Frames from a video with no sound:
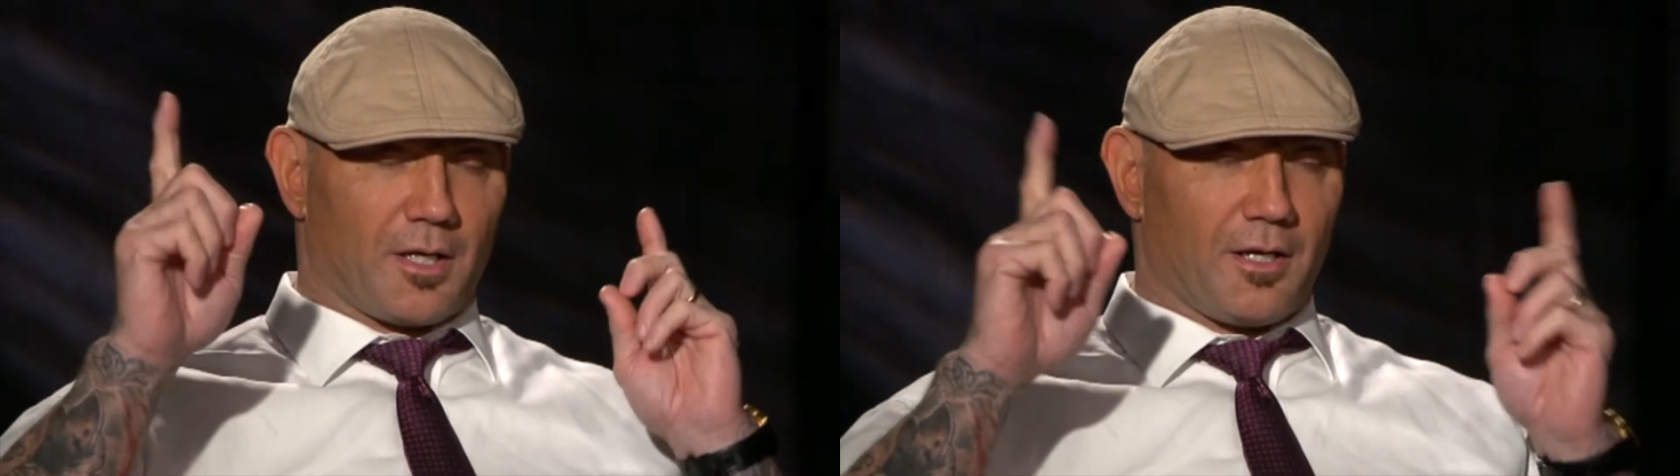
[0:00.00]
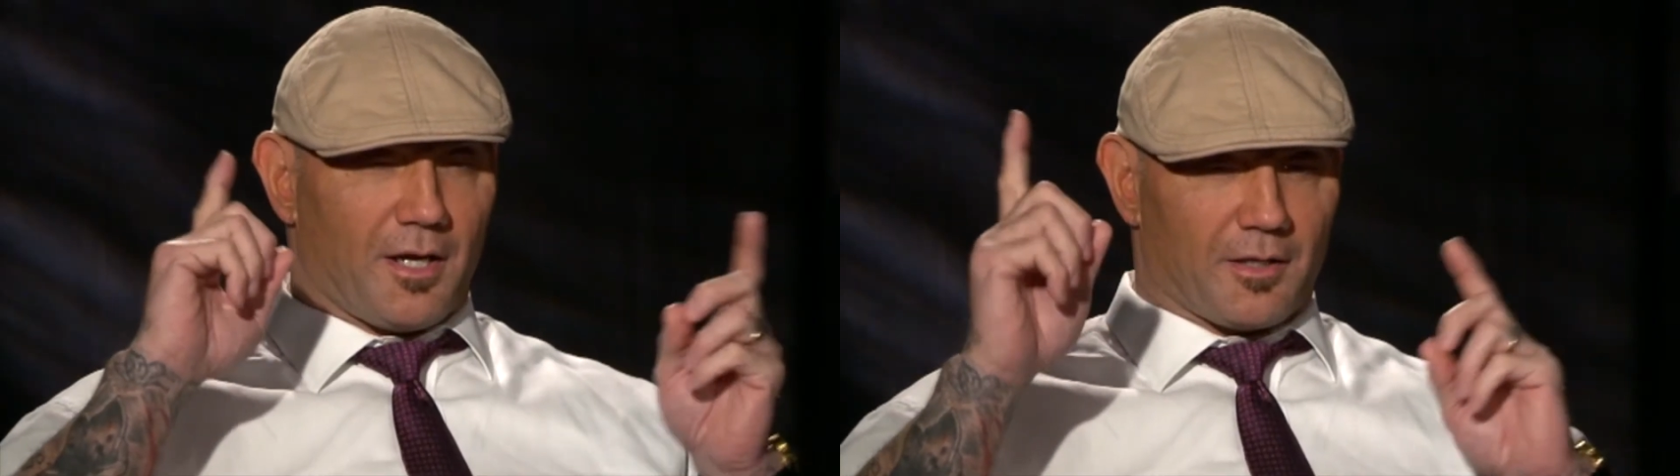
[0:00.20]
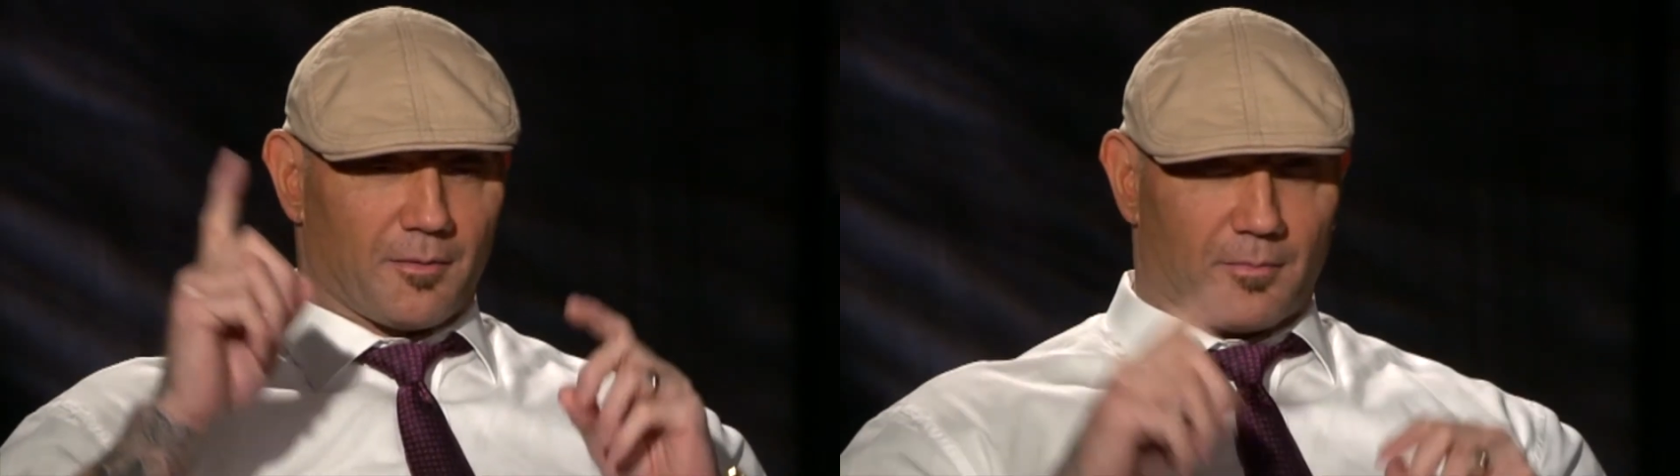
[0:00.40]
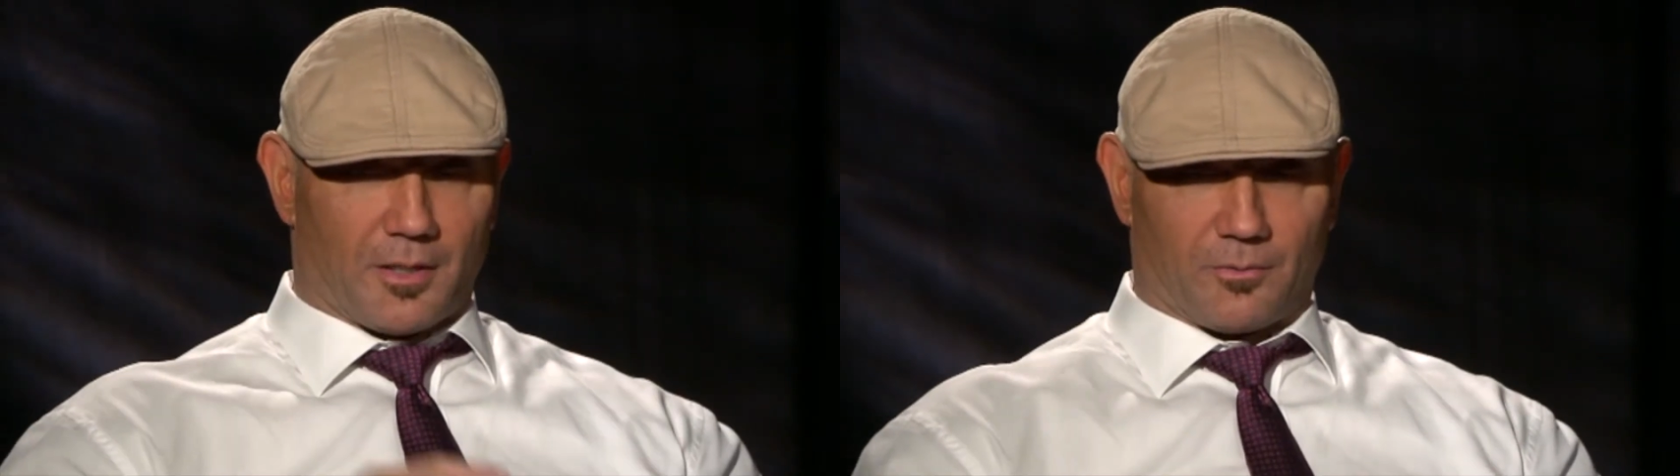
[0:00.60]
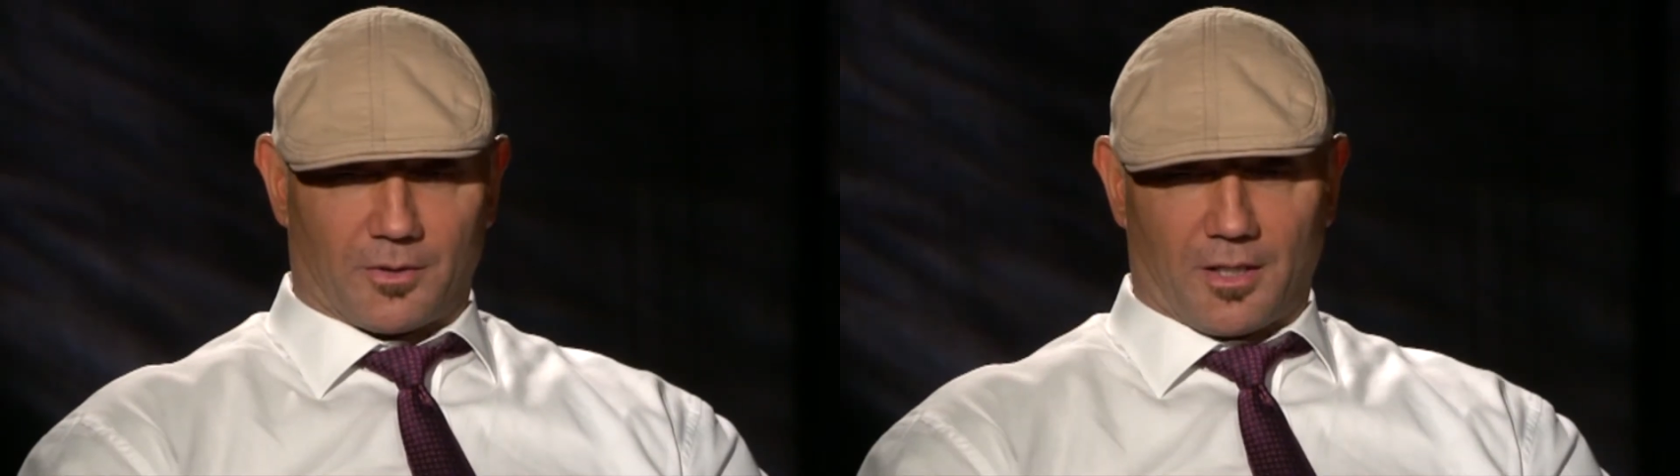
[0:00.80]
I had in
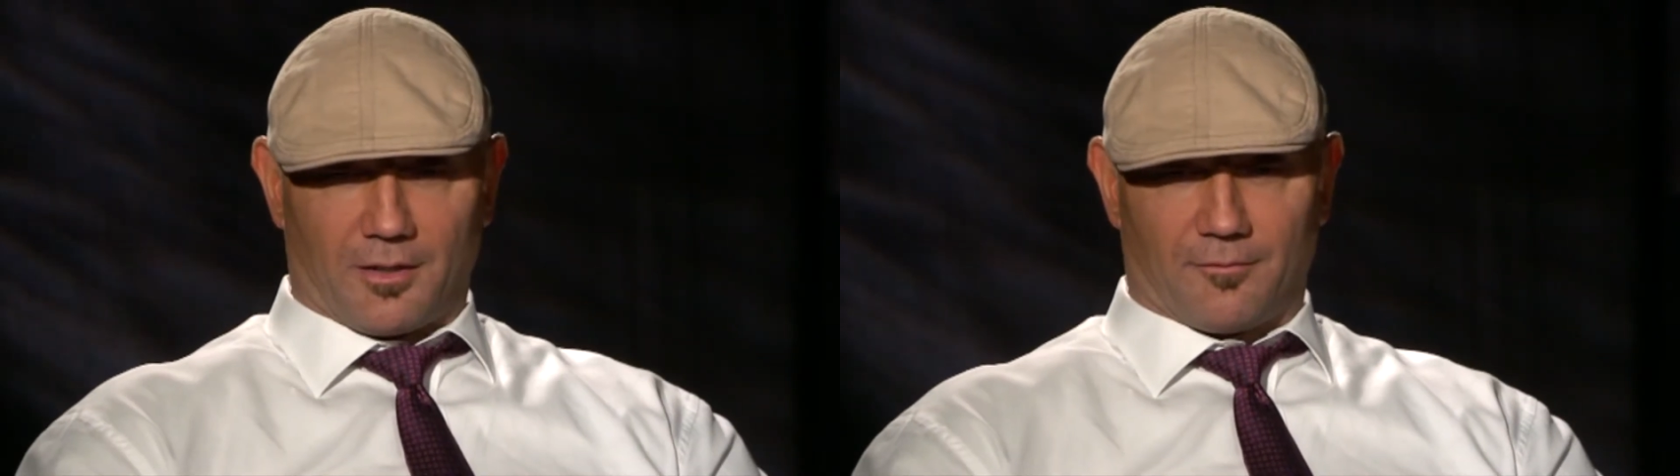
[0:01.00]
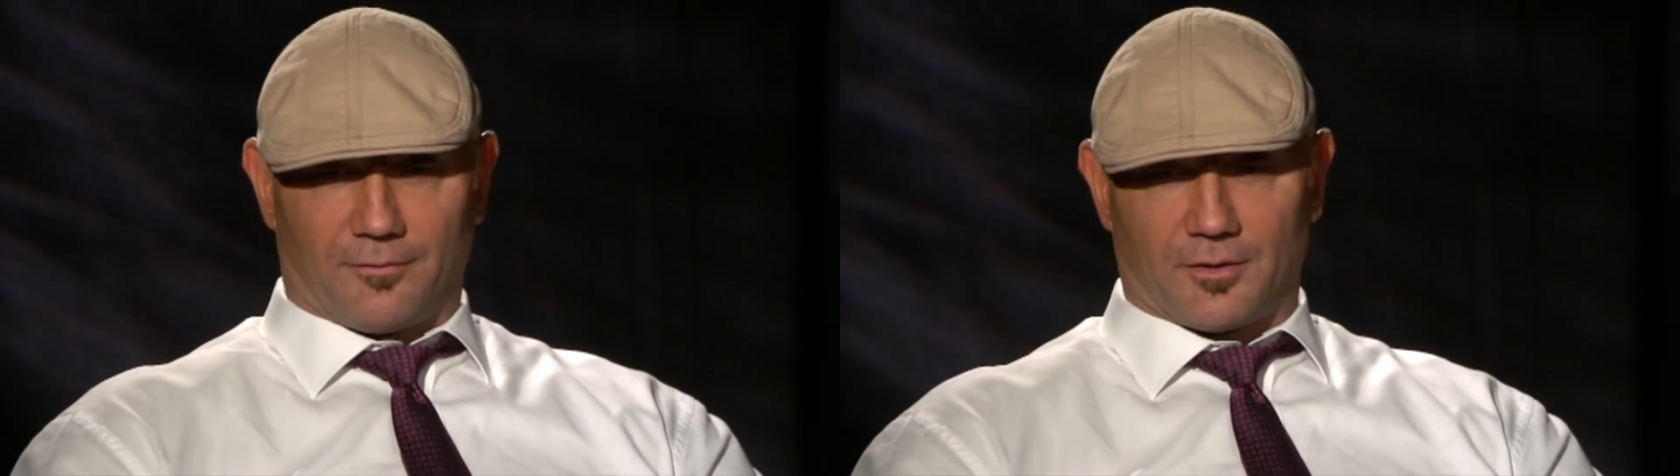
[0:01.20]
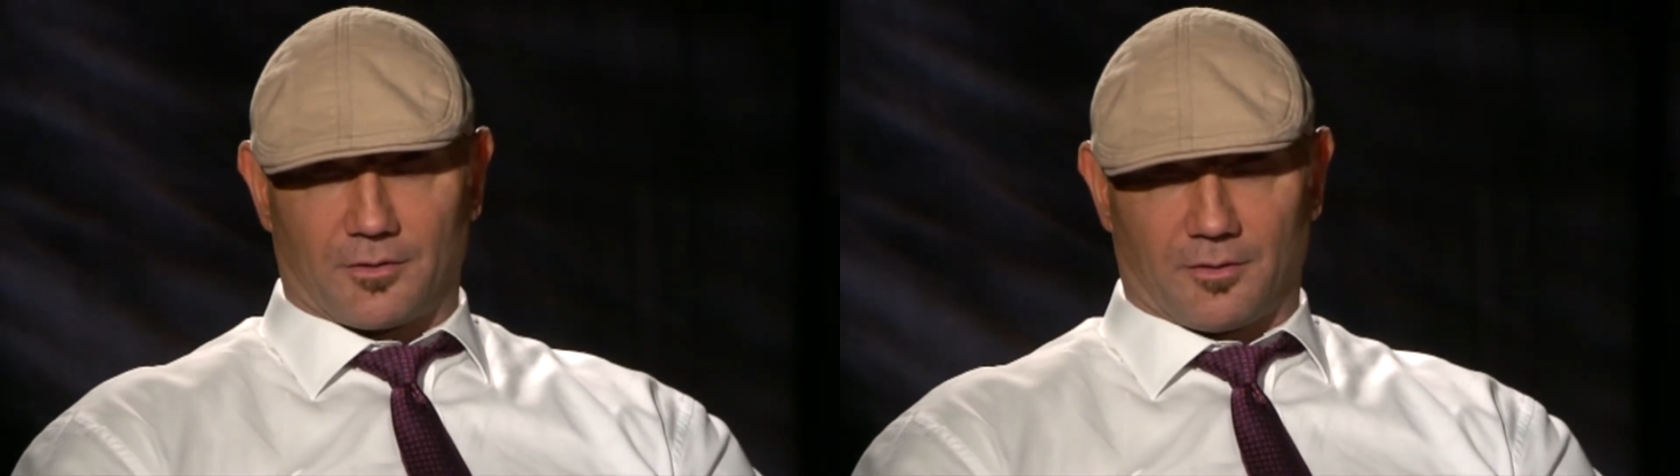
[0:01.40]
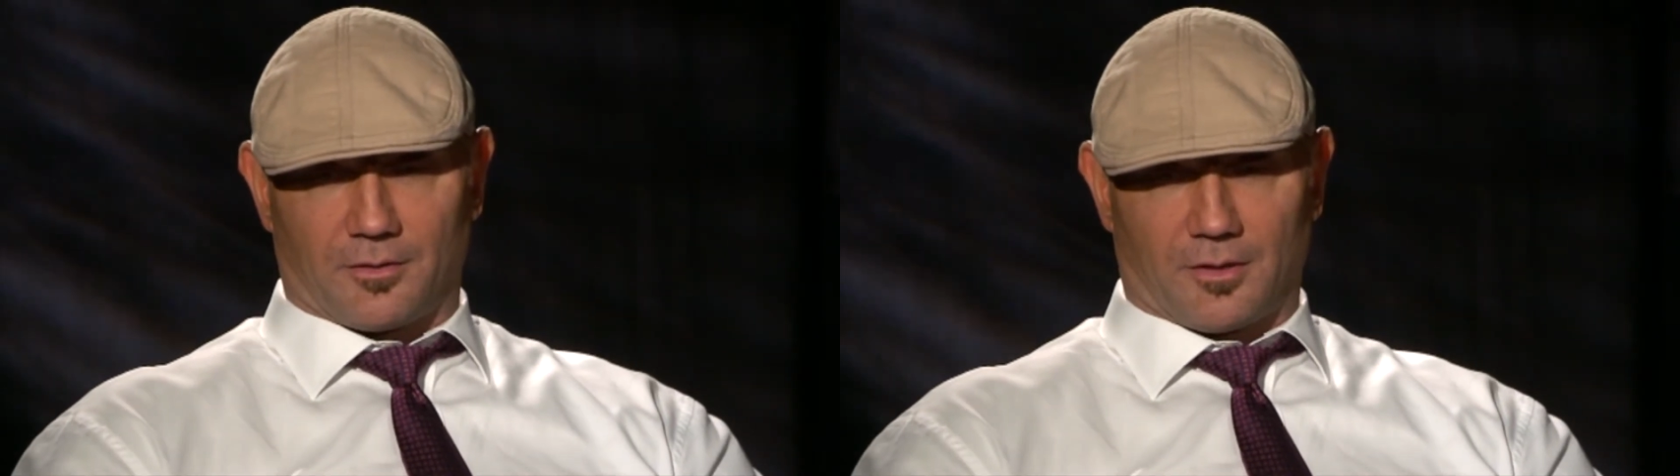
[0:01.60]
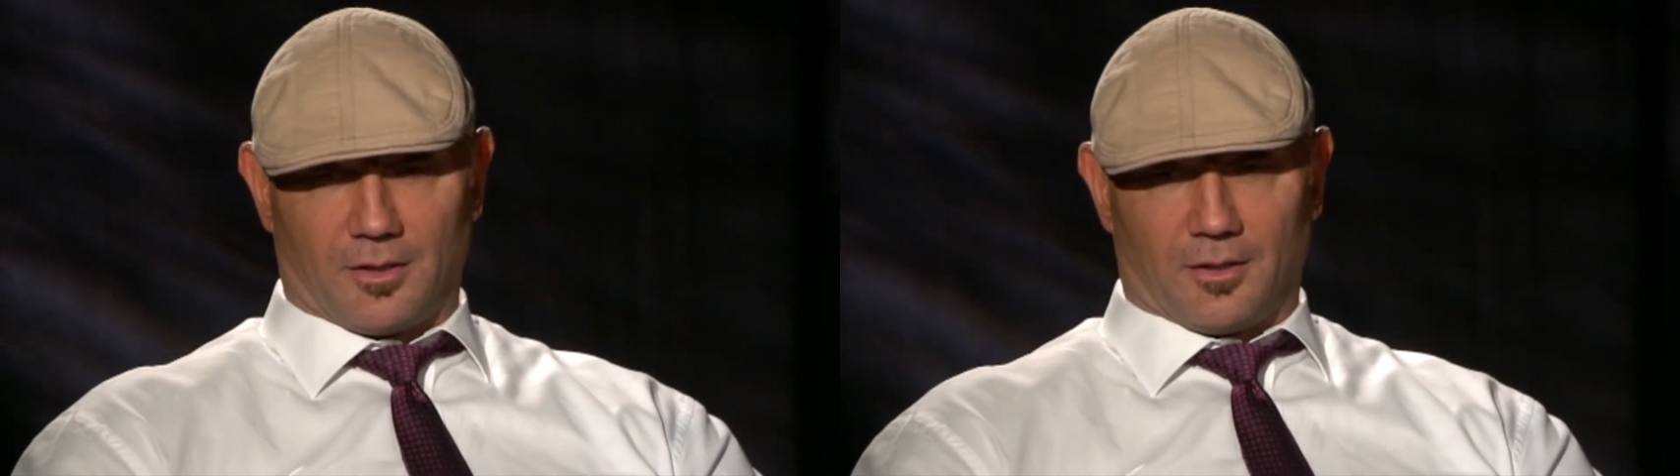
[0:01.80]
mind, what I envisioned